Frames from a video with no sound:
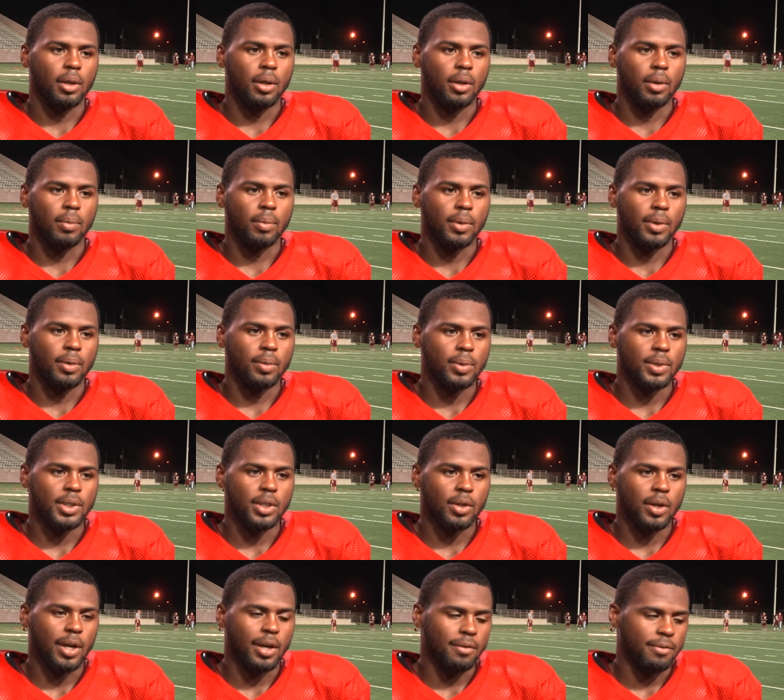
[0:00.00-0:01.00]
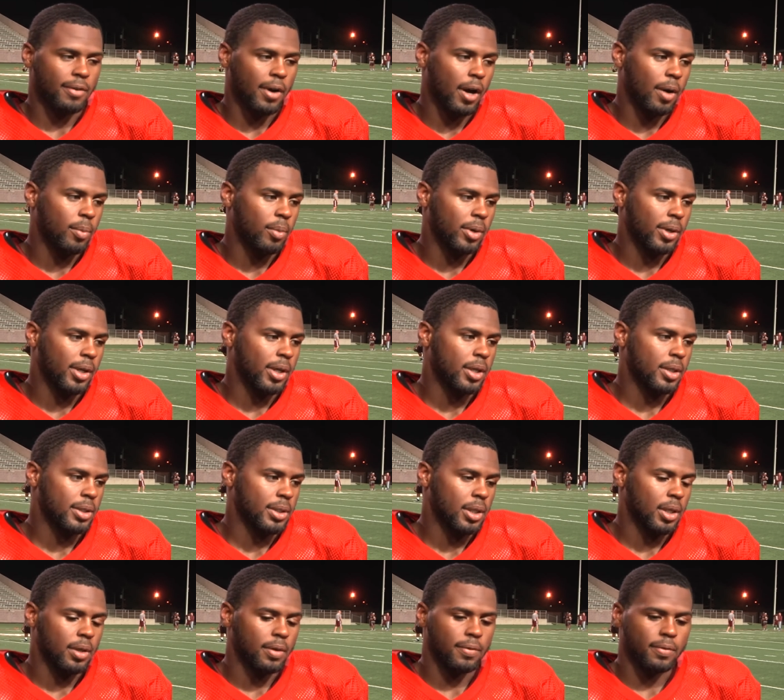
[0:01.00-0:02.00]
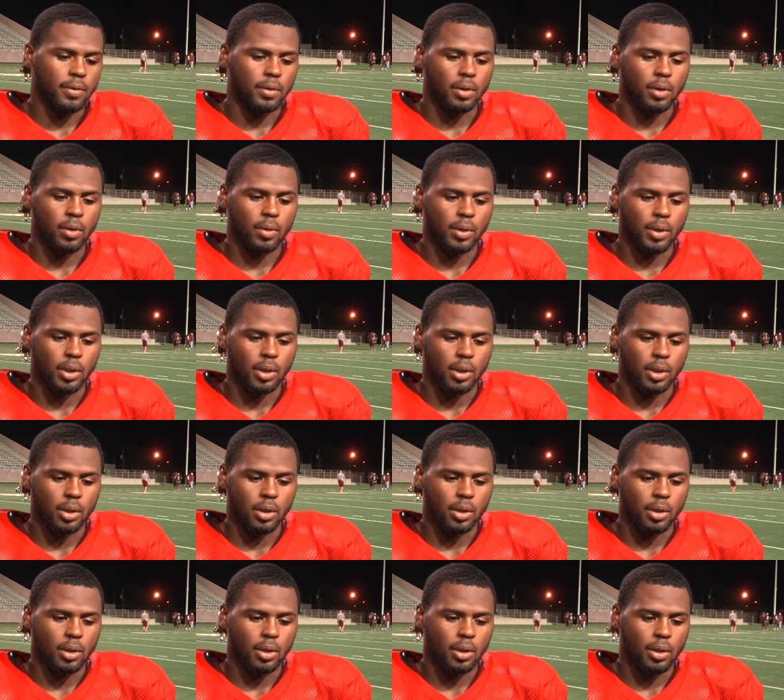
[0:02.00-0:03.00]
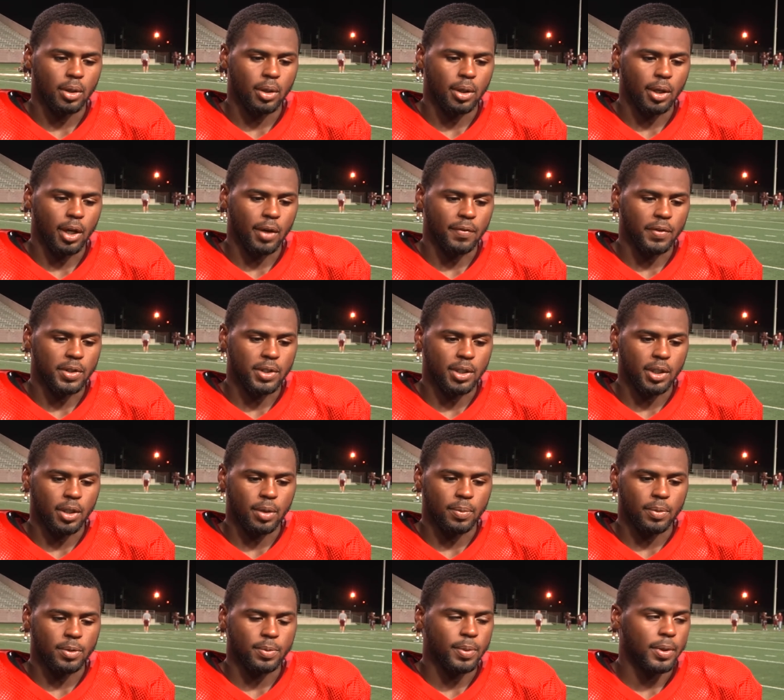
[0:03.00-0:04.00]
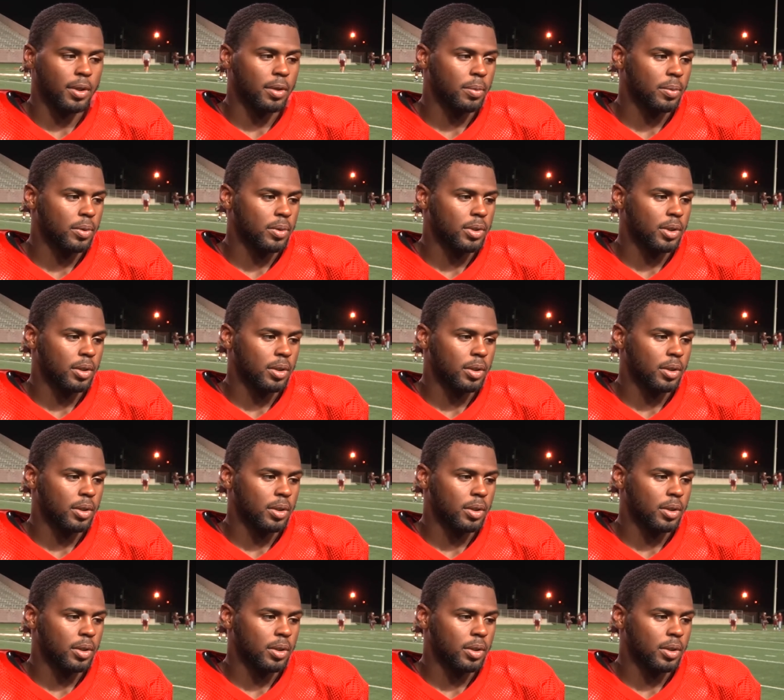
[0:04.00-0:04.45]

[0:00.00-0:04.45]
Um, we, we, still have five more games left, you know, and uh, every team is beatable.